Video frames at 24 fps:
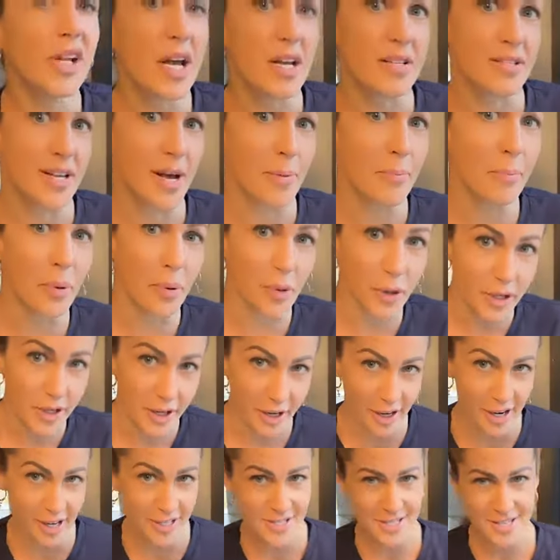at some point.
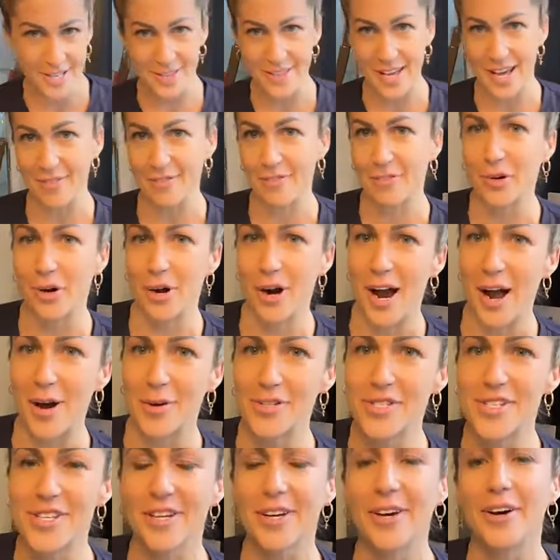I said that 4
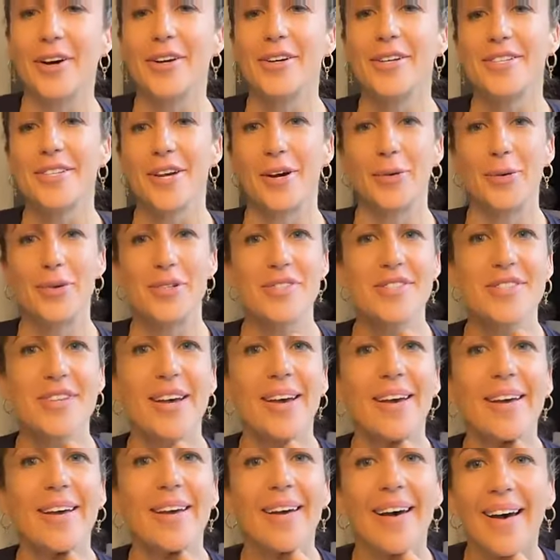hours ago, so we'll
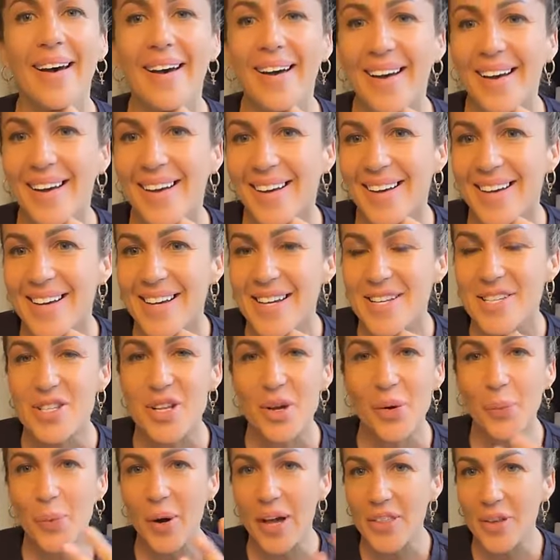see.
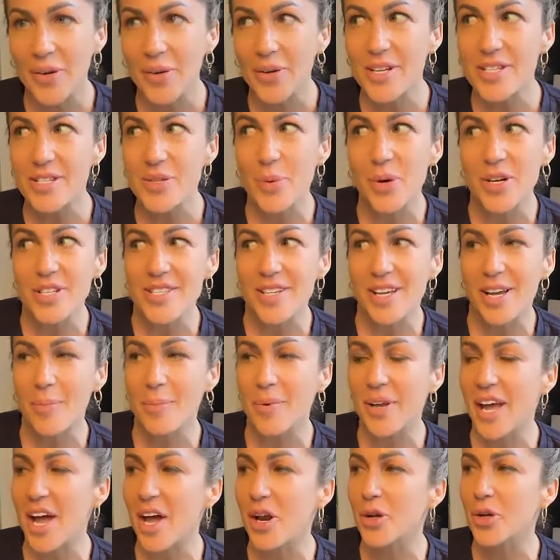So whether it's what's
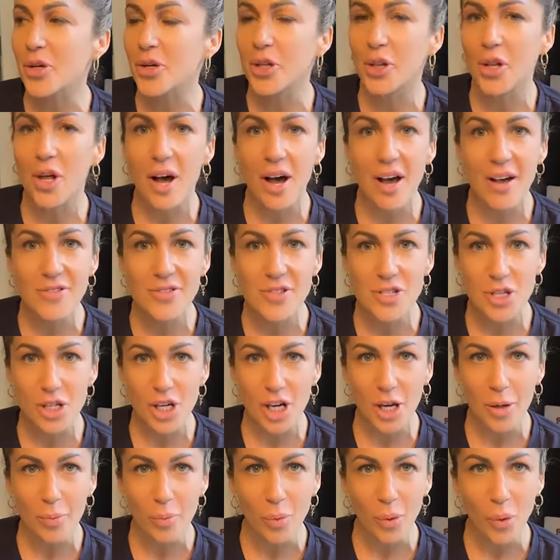coming out on a live
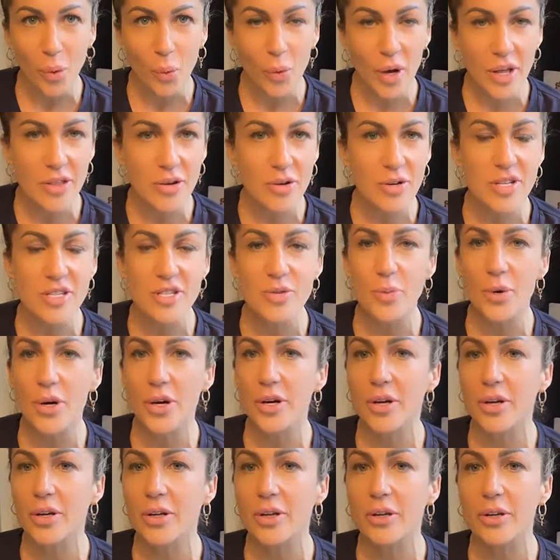stream, whether it's
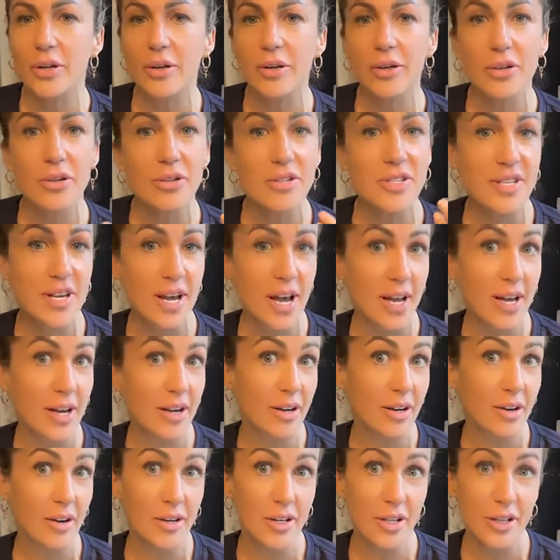what you
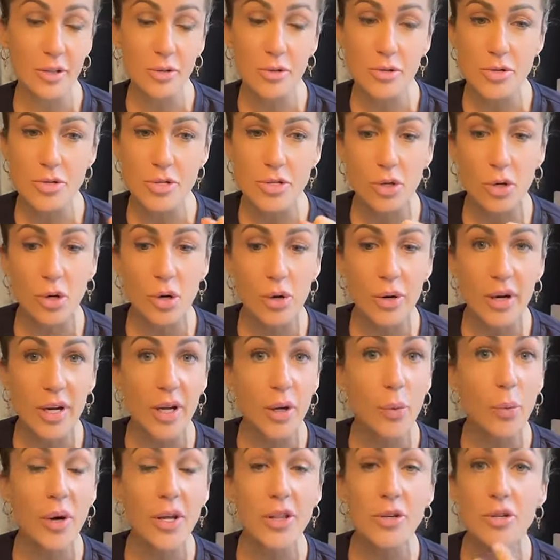say on a little
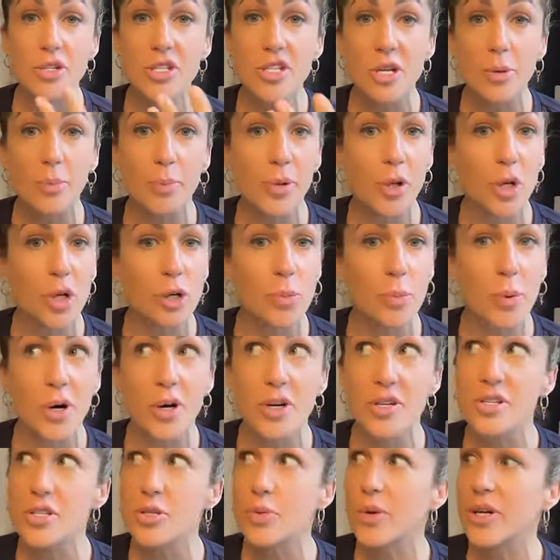story, whether it's a blog
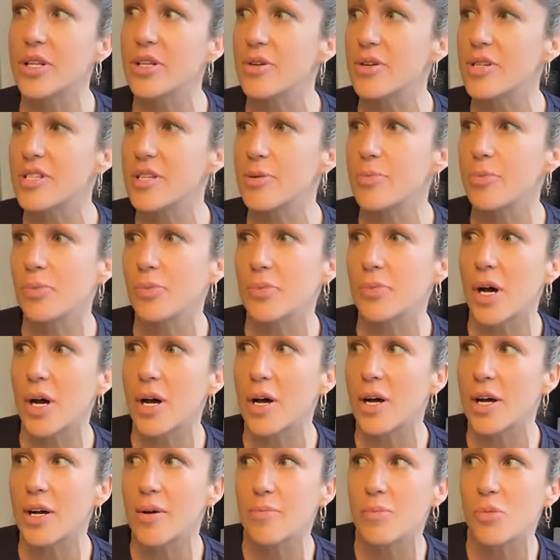post, whether it's
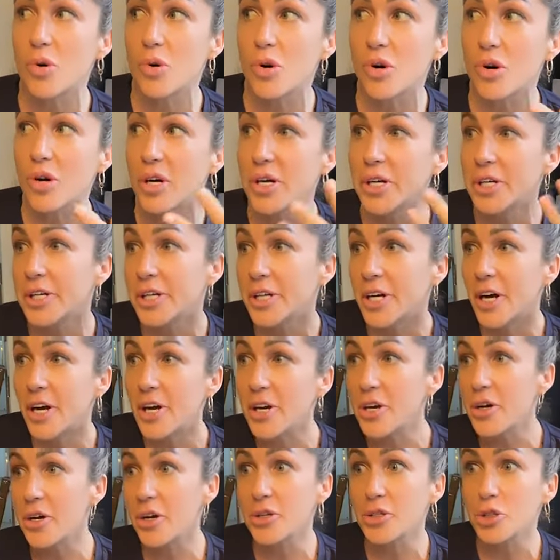a more, I
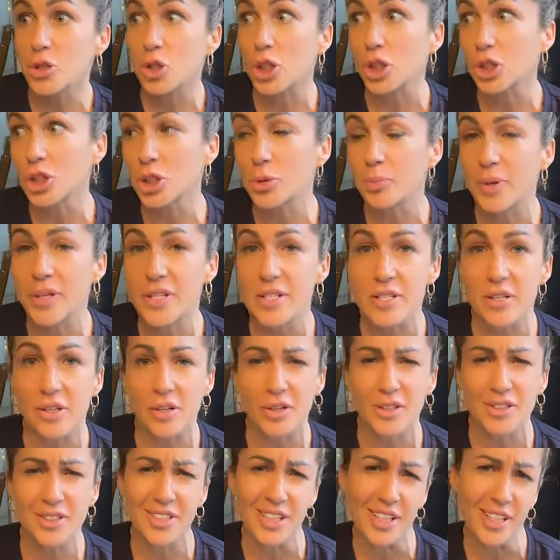don't know, structured piece of
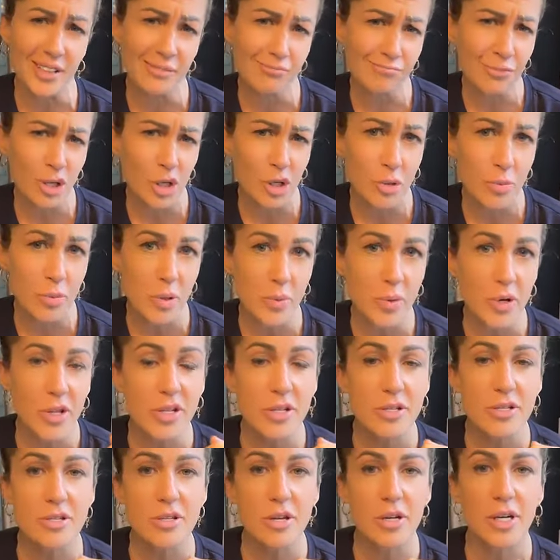content, who could be
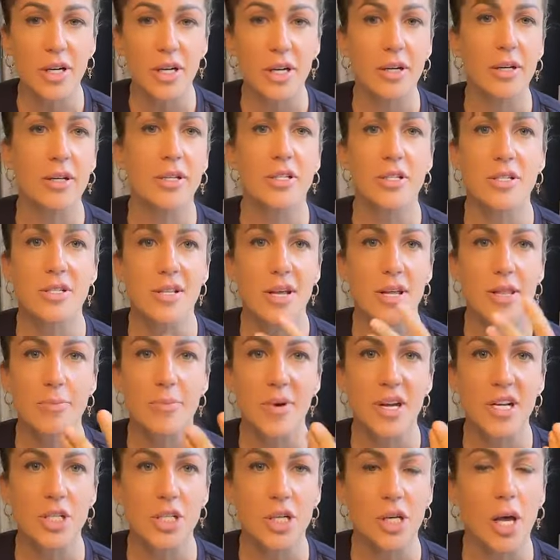bothered, it's not needed, just let the
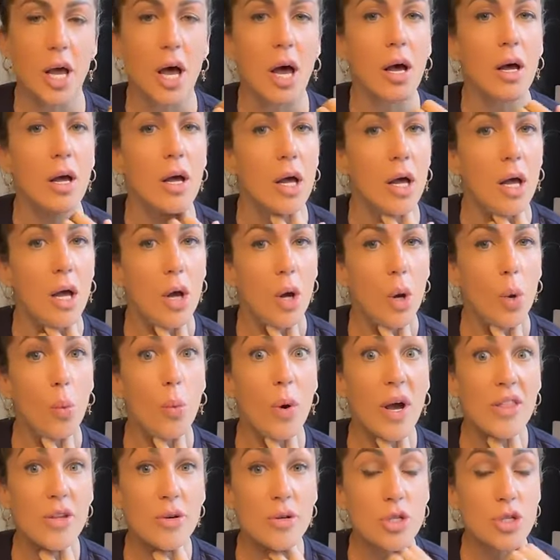magic out.
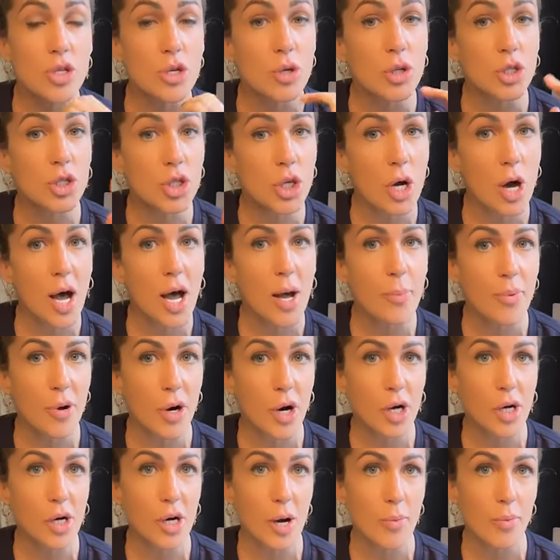Whether it's your entire
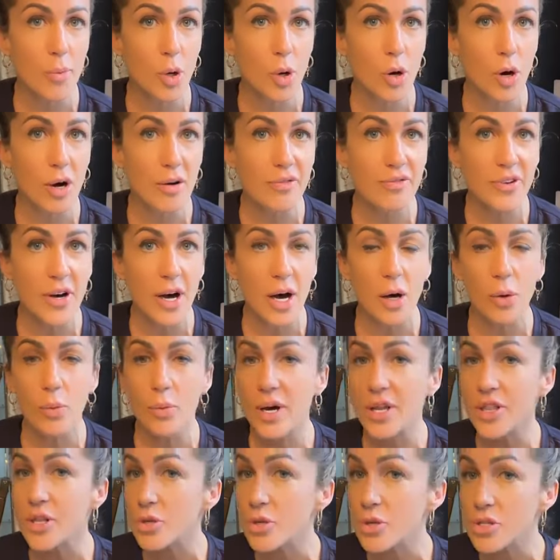program or offer,
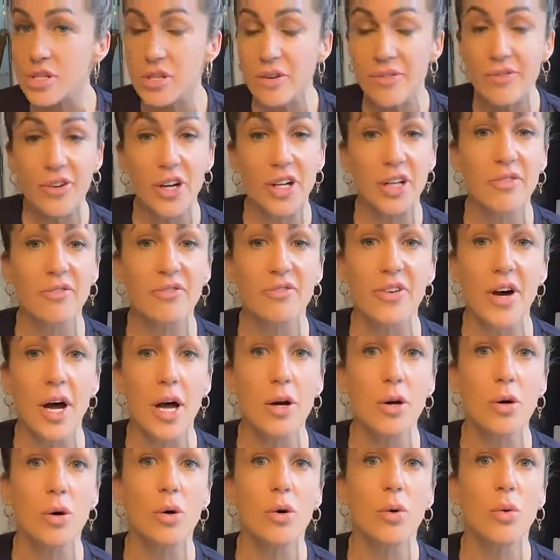whether it's your freaking
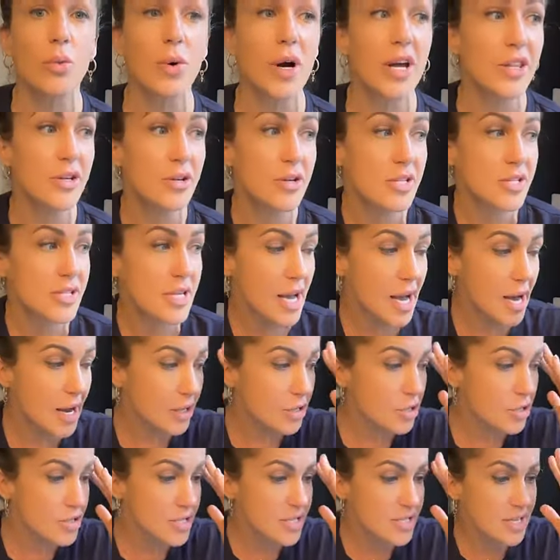funnel, whether it's how
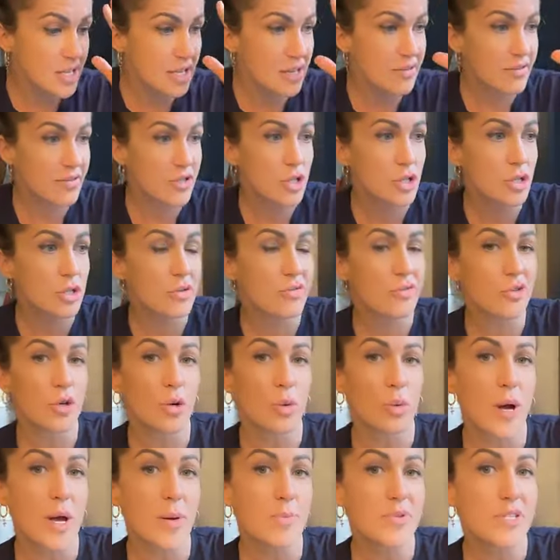you see the vision of your
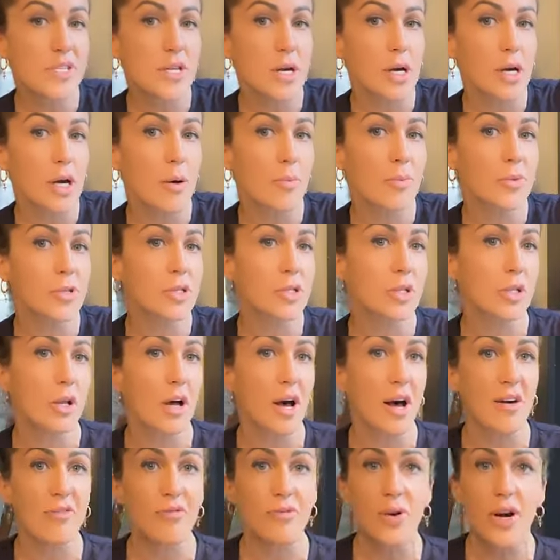website coming to
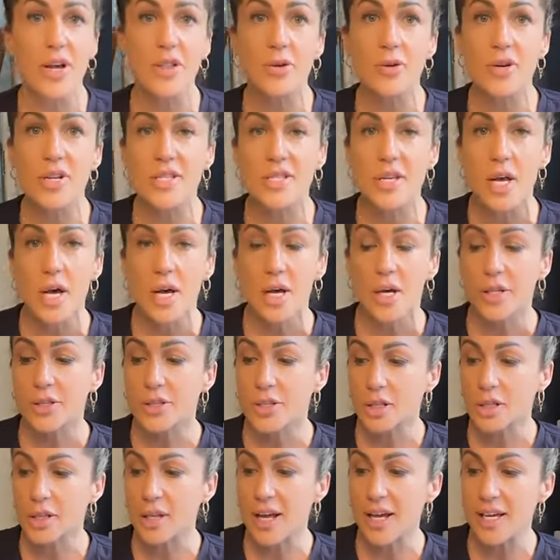life, whether it's
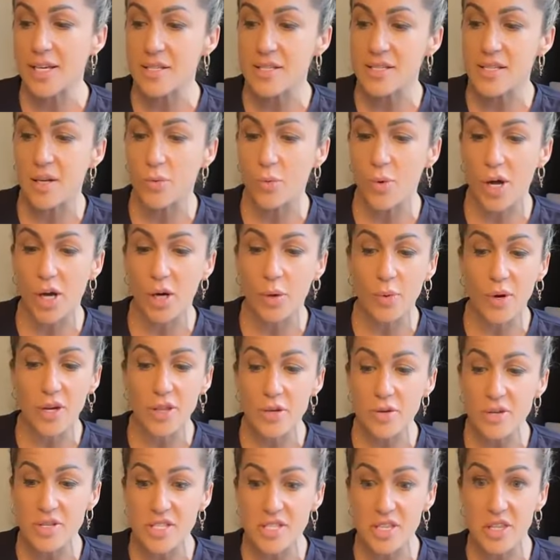the legacy work,
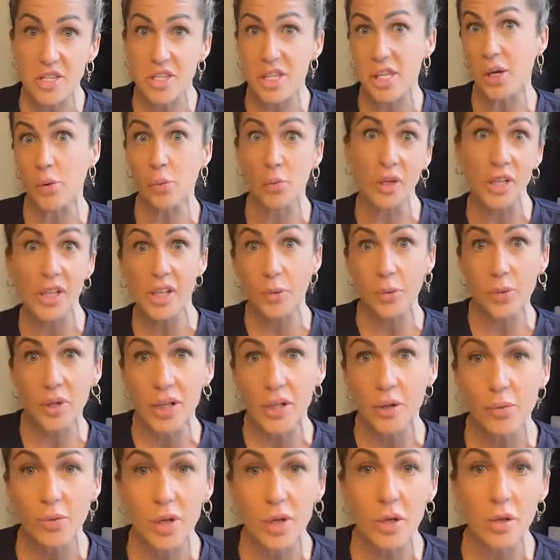whether it's something really,
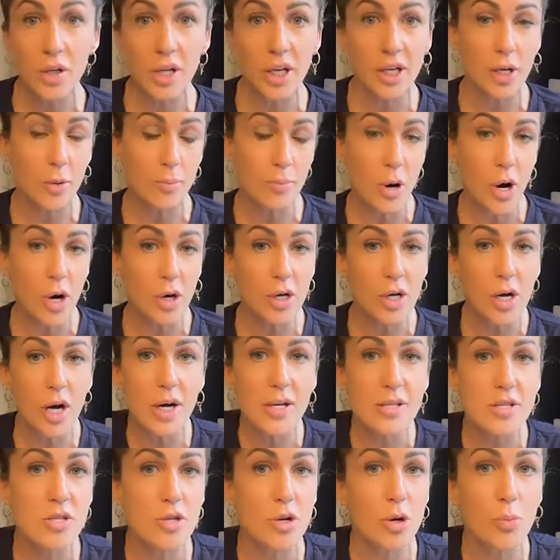really real, like a
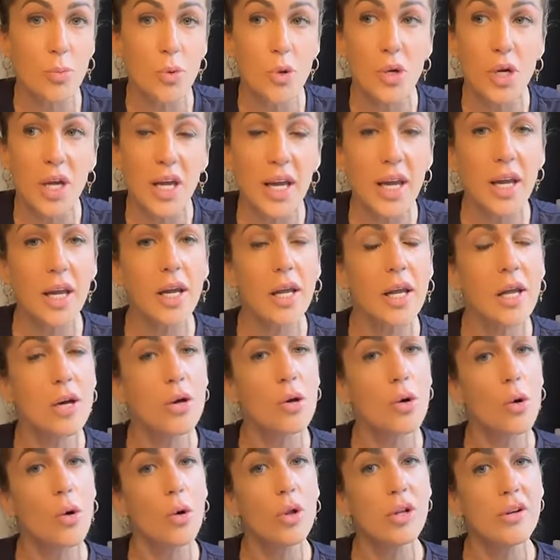podcast or a book, any
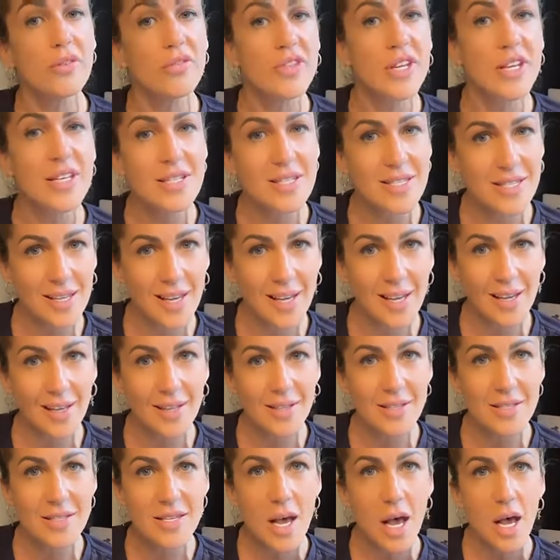and all of these
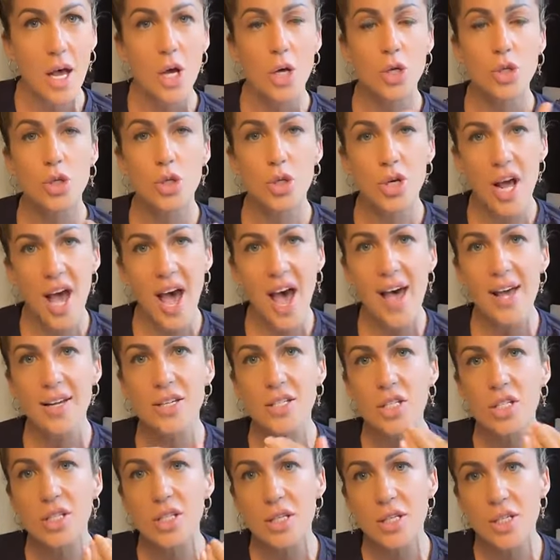things should
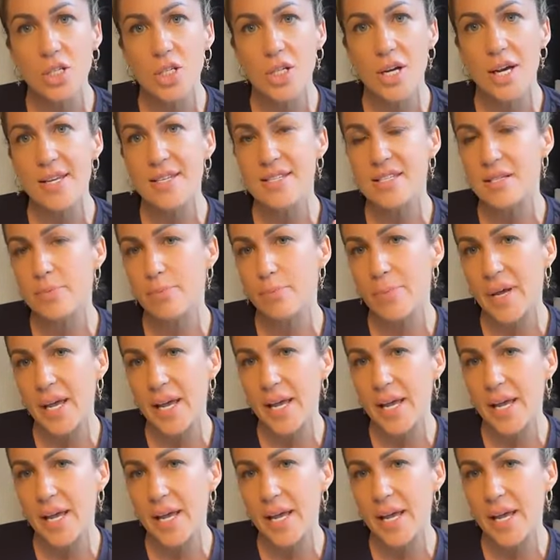actually just